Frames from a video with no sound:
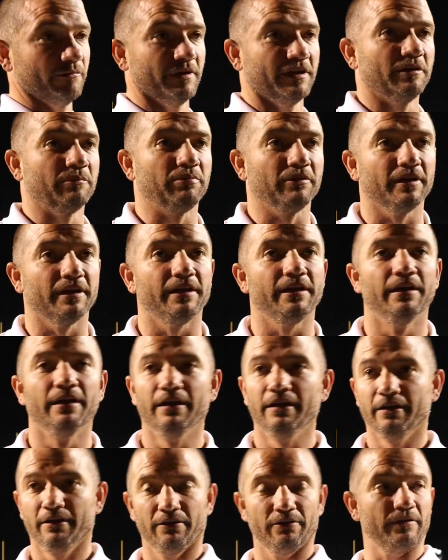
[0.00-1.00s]
and make a play
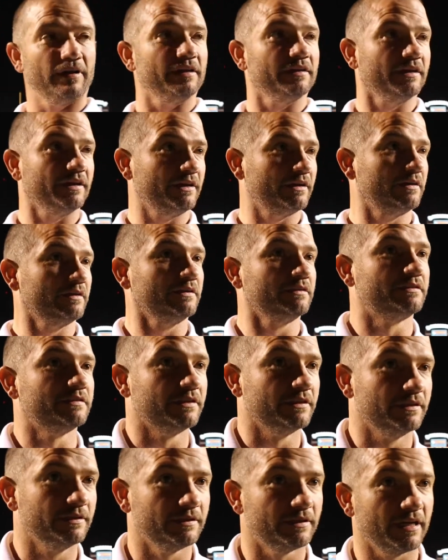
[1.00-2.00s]
right there to,
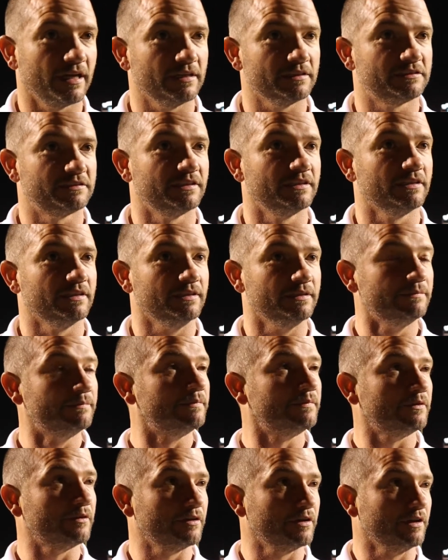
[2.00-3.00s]
to kind of seal it
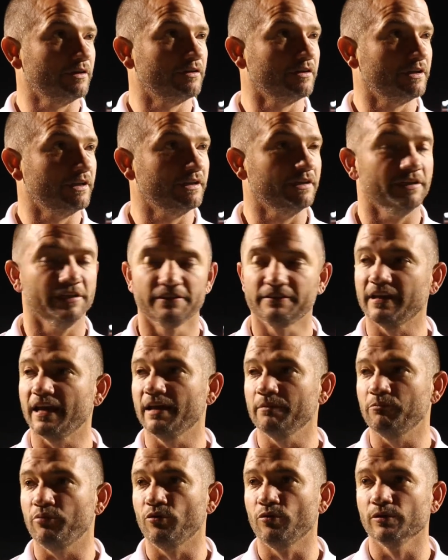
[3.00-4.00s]
or to get the
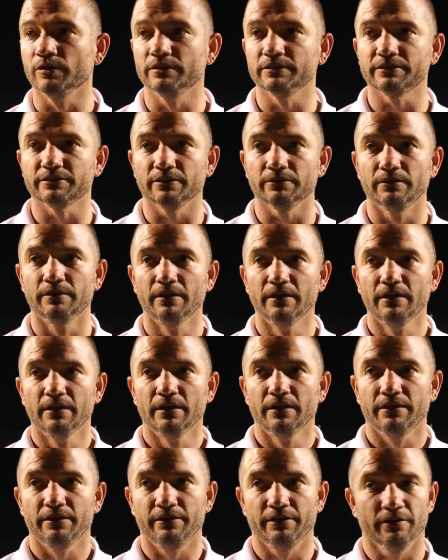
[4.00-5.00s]
deciding point. So,
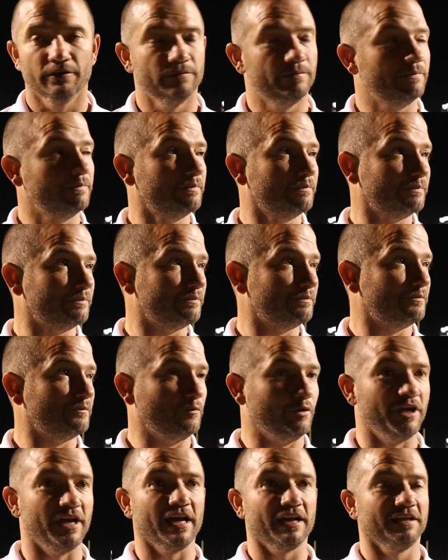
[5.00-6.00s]
you know,
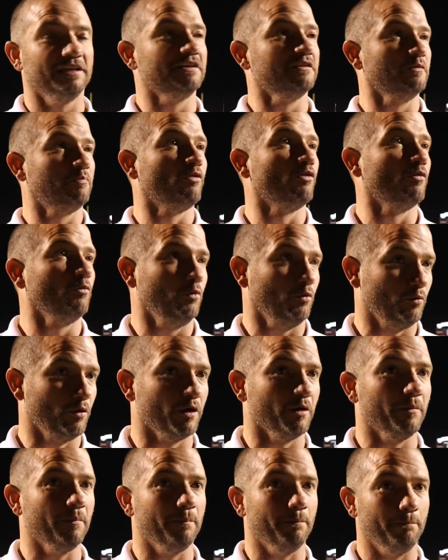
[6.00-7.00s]
we got to get to the point where
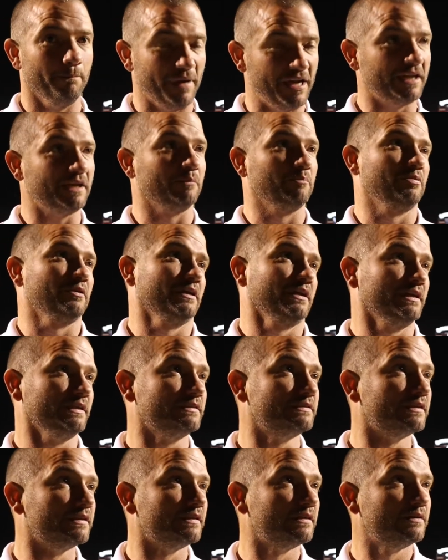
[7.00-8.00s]
we're making
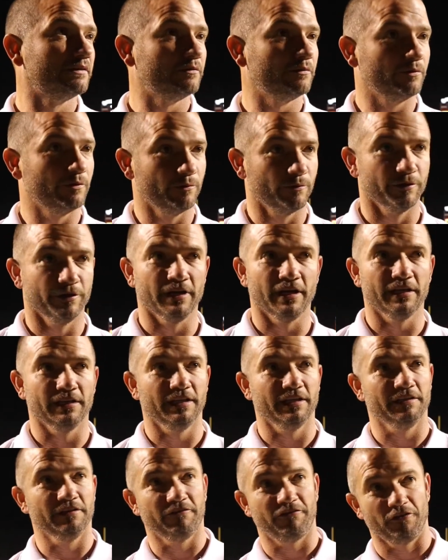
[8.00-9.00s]
plays, where we're not
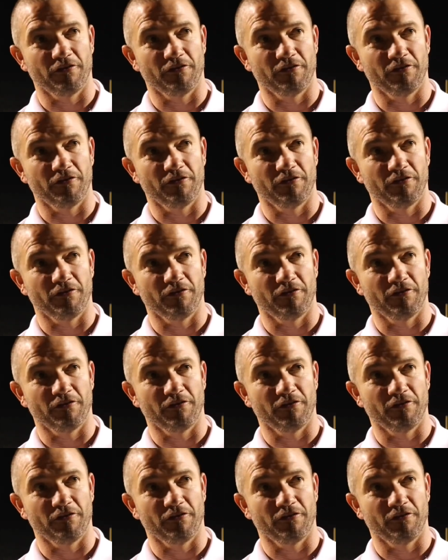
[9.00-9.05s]
letting the